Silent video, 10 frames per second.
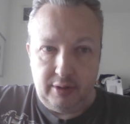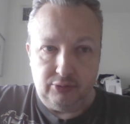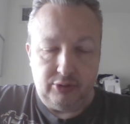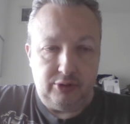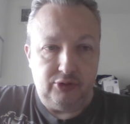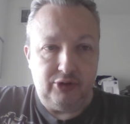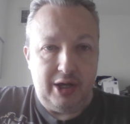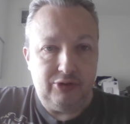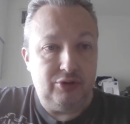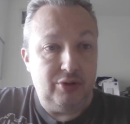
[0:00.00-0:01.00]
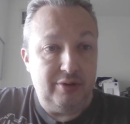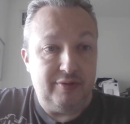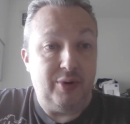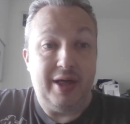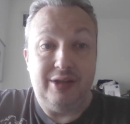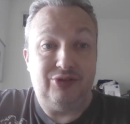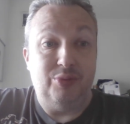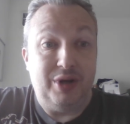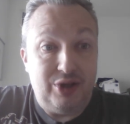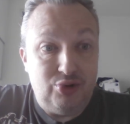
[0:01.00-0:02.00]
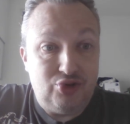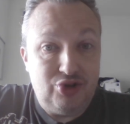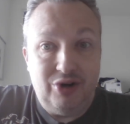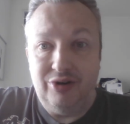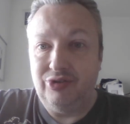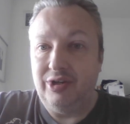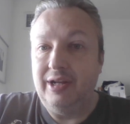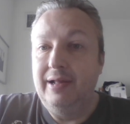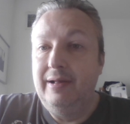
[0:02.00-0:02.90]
It was a disaster, even though it had so many huge stars in it.